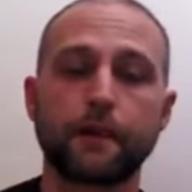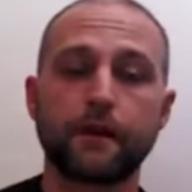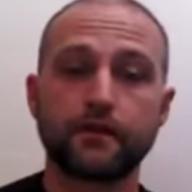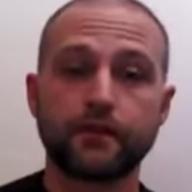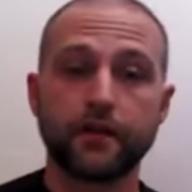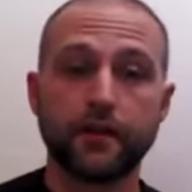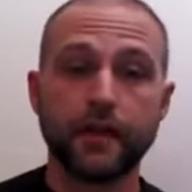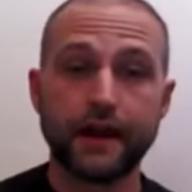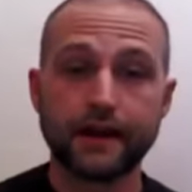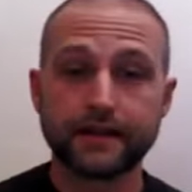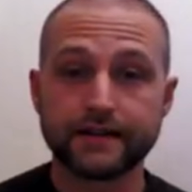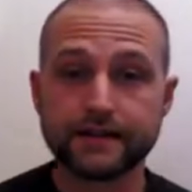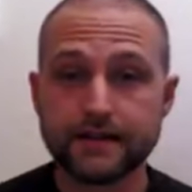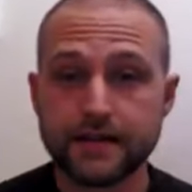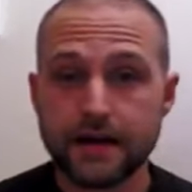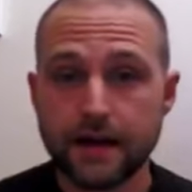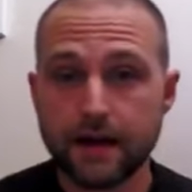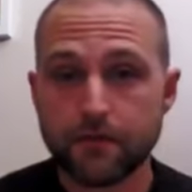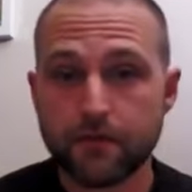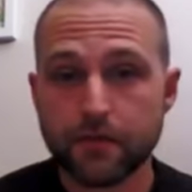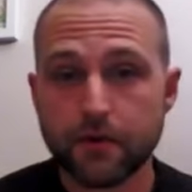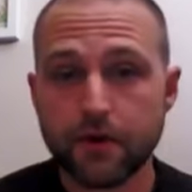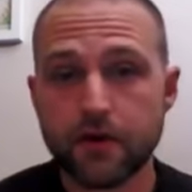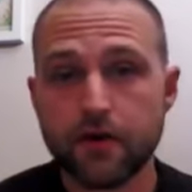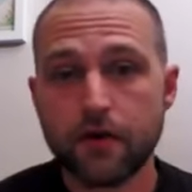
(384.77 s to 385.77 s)
So that's
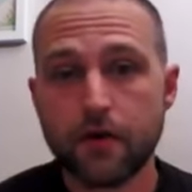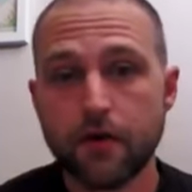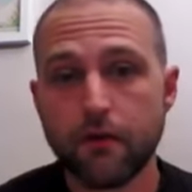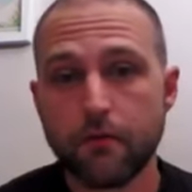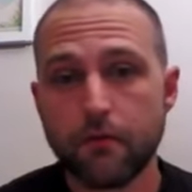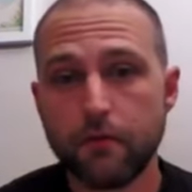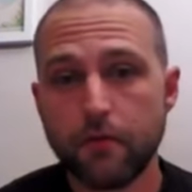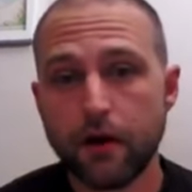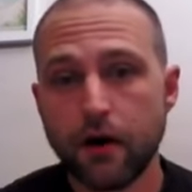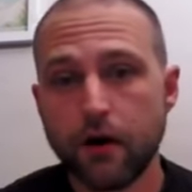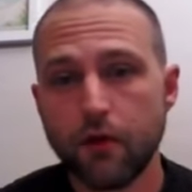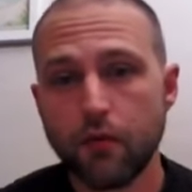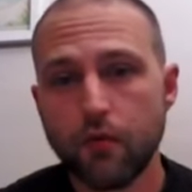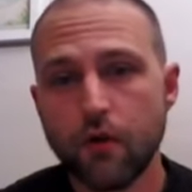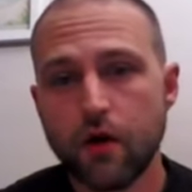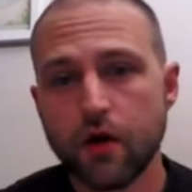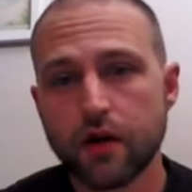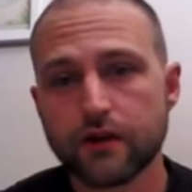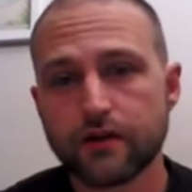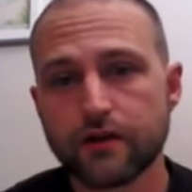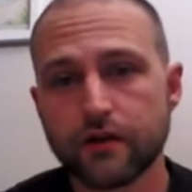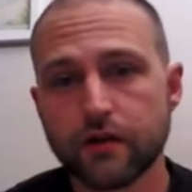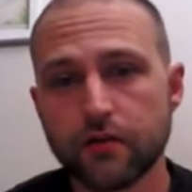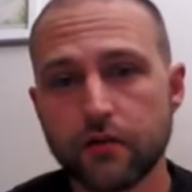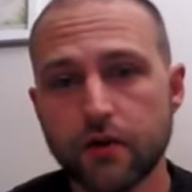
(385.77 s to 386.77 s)
tip number
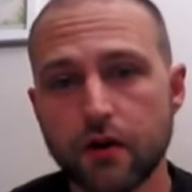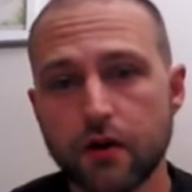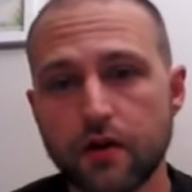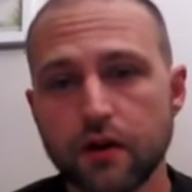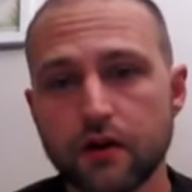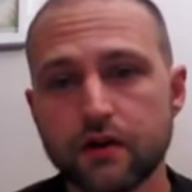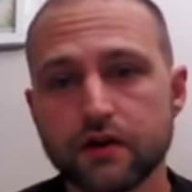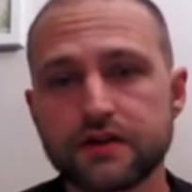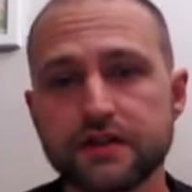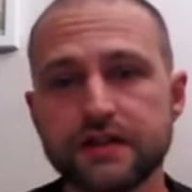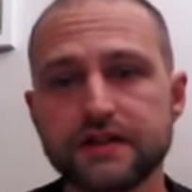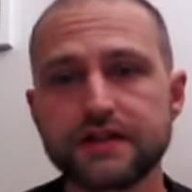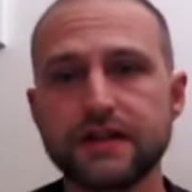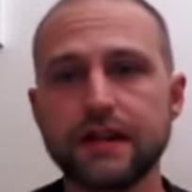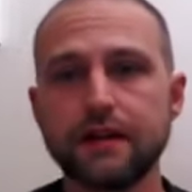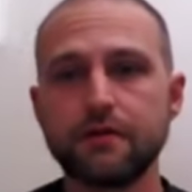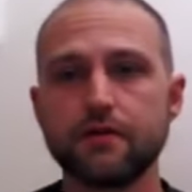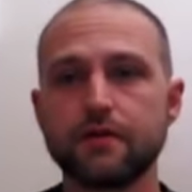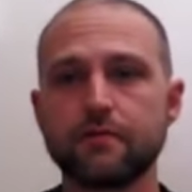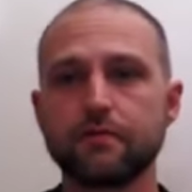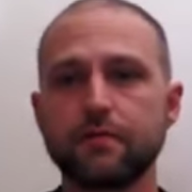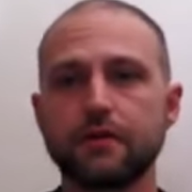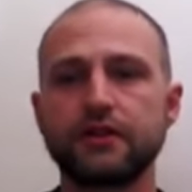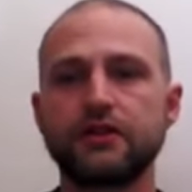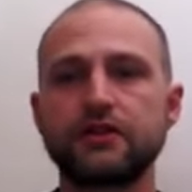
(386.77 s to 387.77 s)
1. So going on to tip
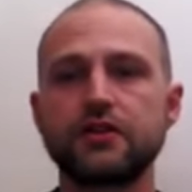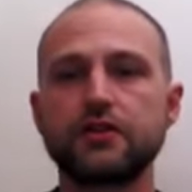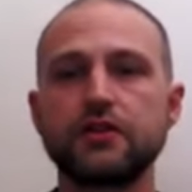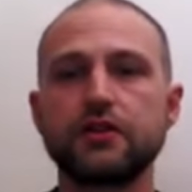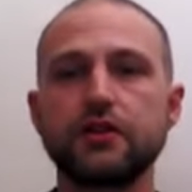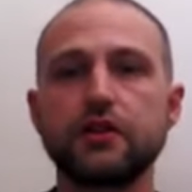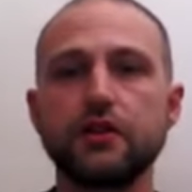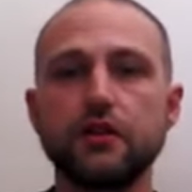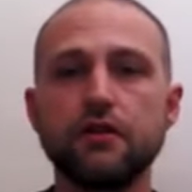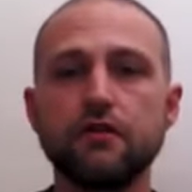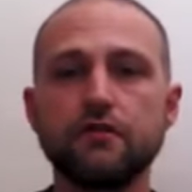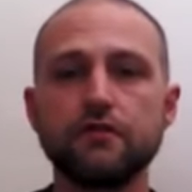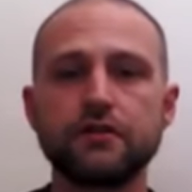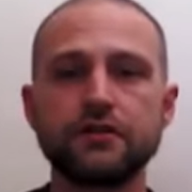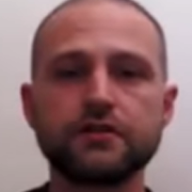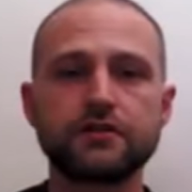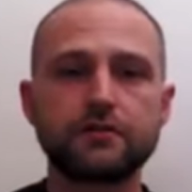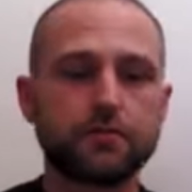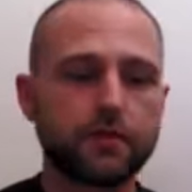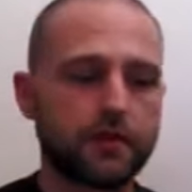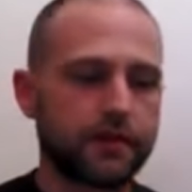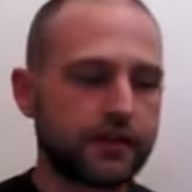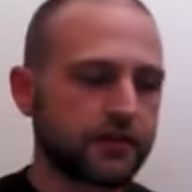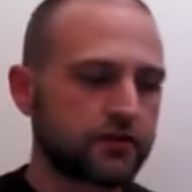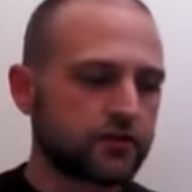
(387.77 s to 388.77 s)
number 2, which is
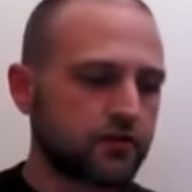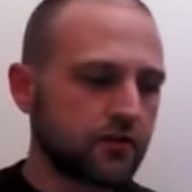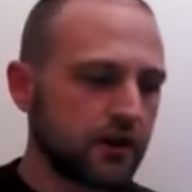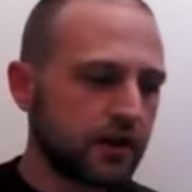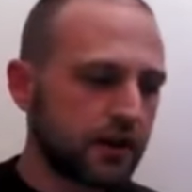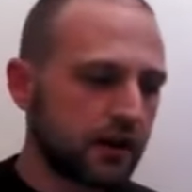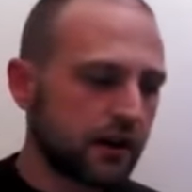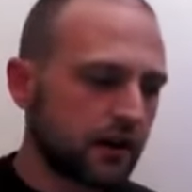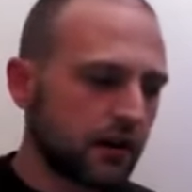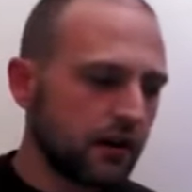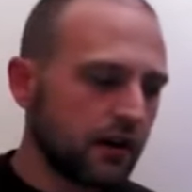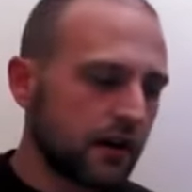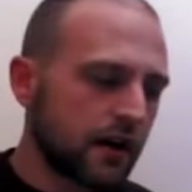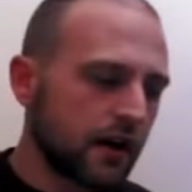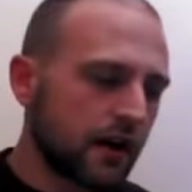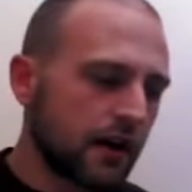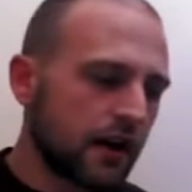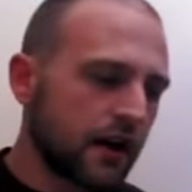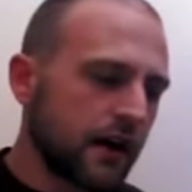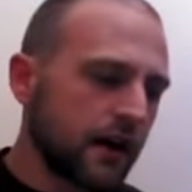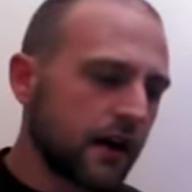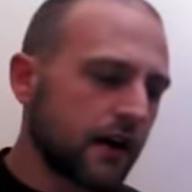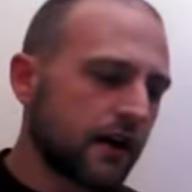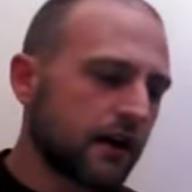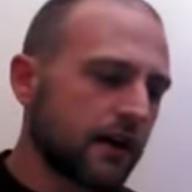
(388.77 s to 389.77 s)
up on the screen
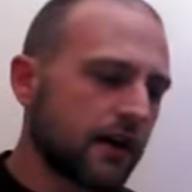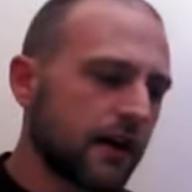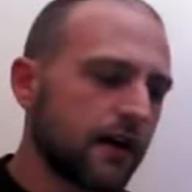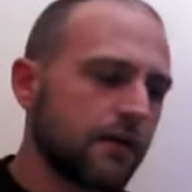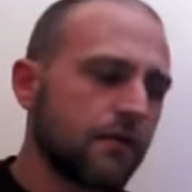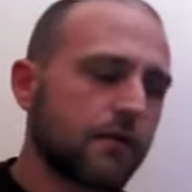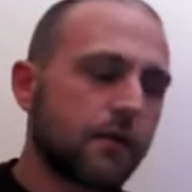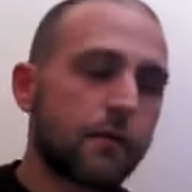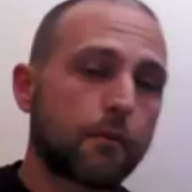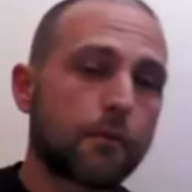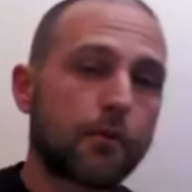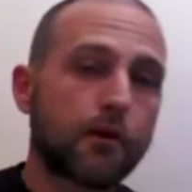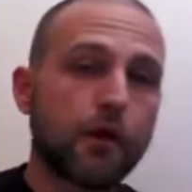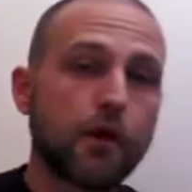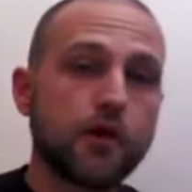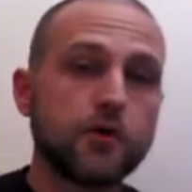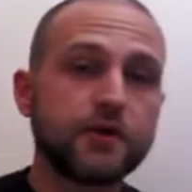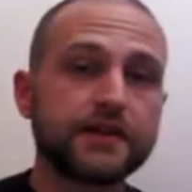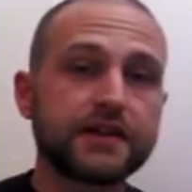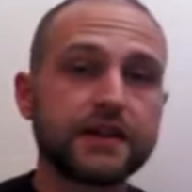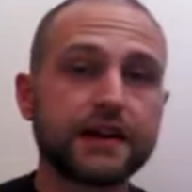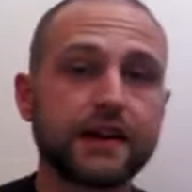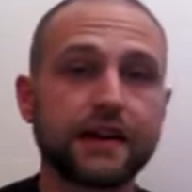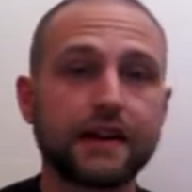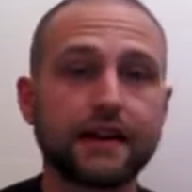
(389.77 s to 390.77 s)
again,
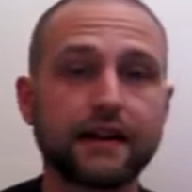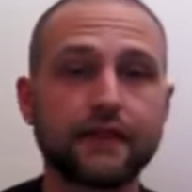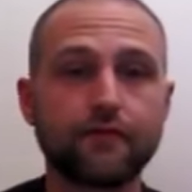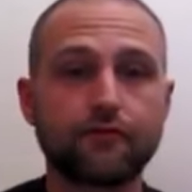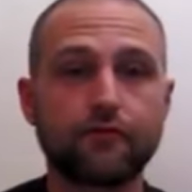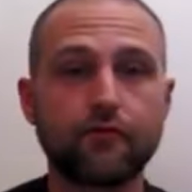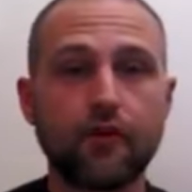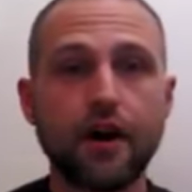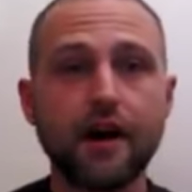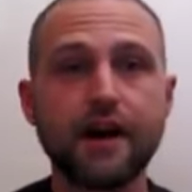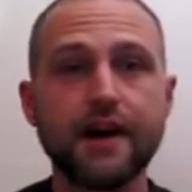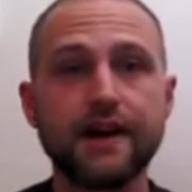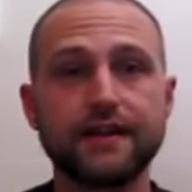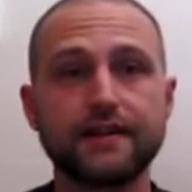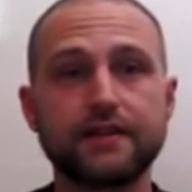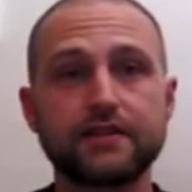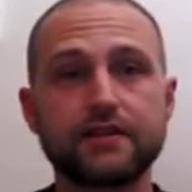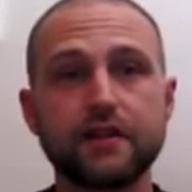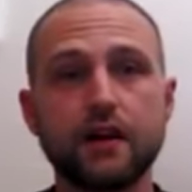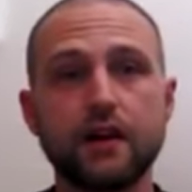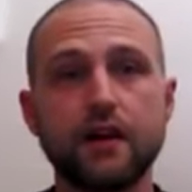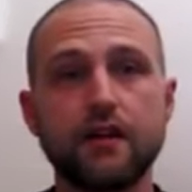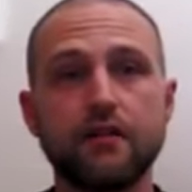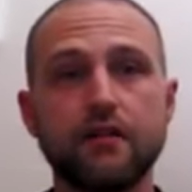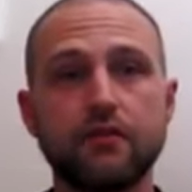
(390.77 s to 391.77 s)
protein. Right,
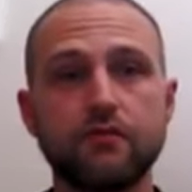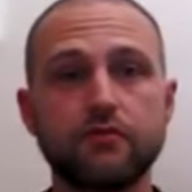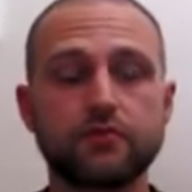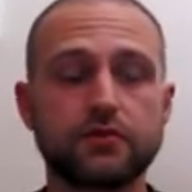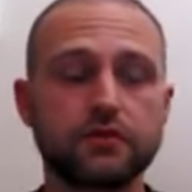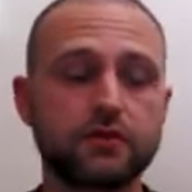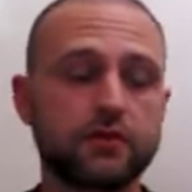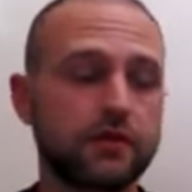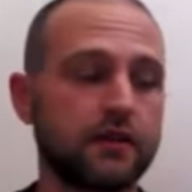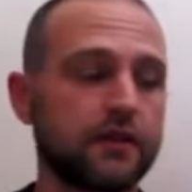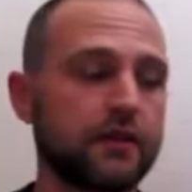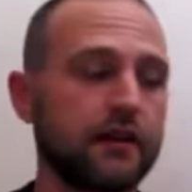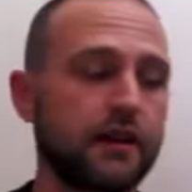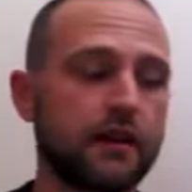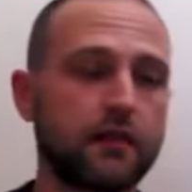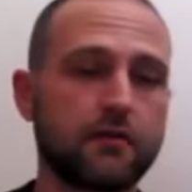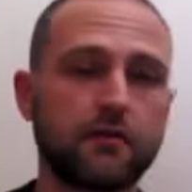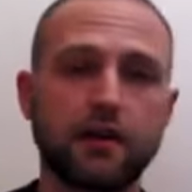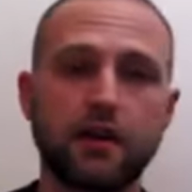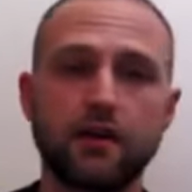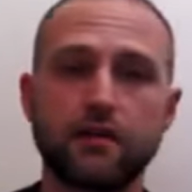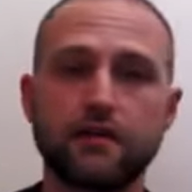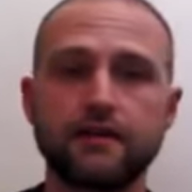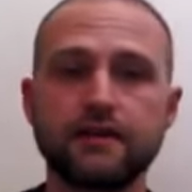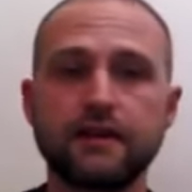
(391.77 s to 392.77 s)
so just looking down at
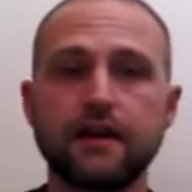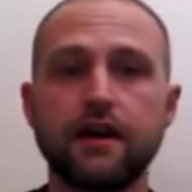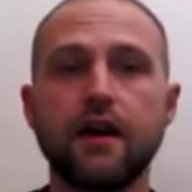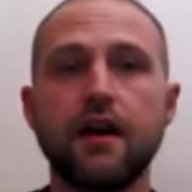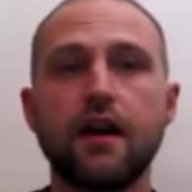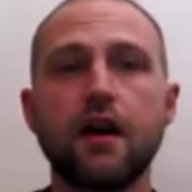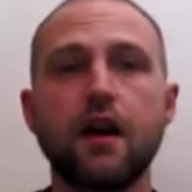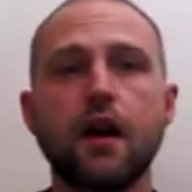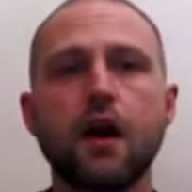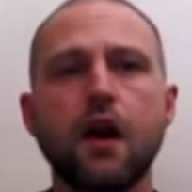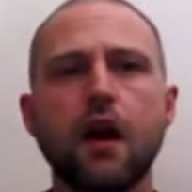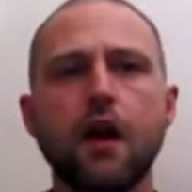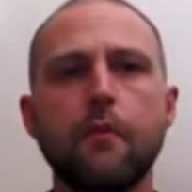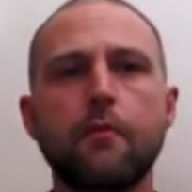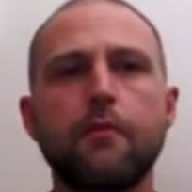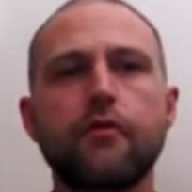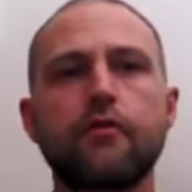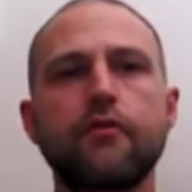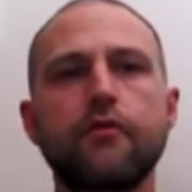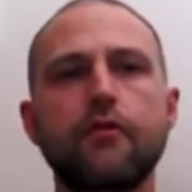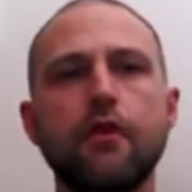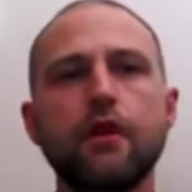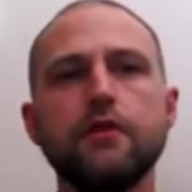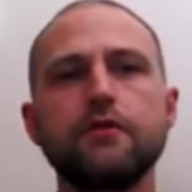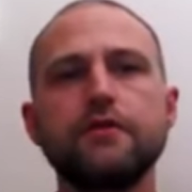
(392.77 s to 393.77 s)
my notes there.
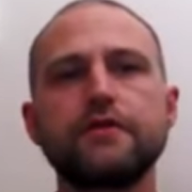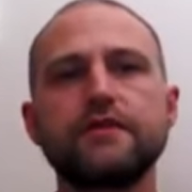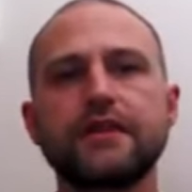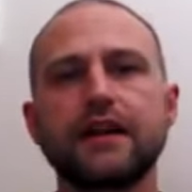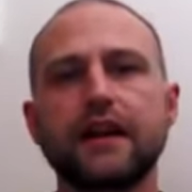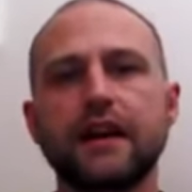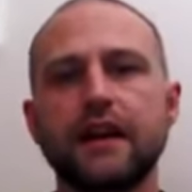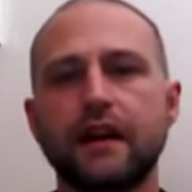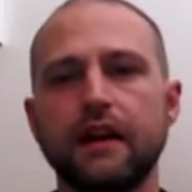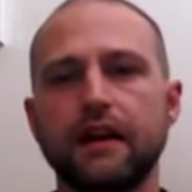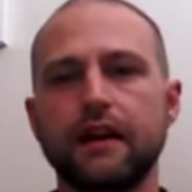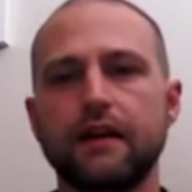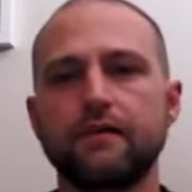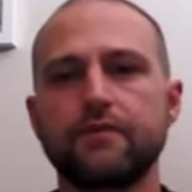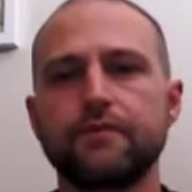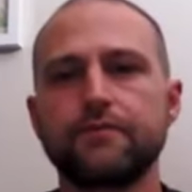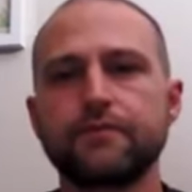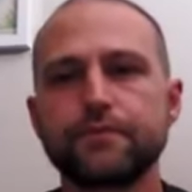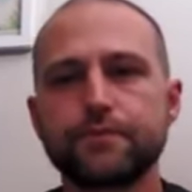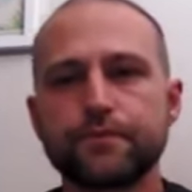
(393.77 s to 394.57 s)
Protein.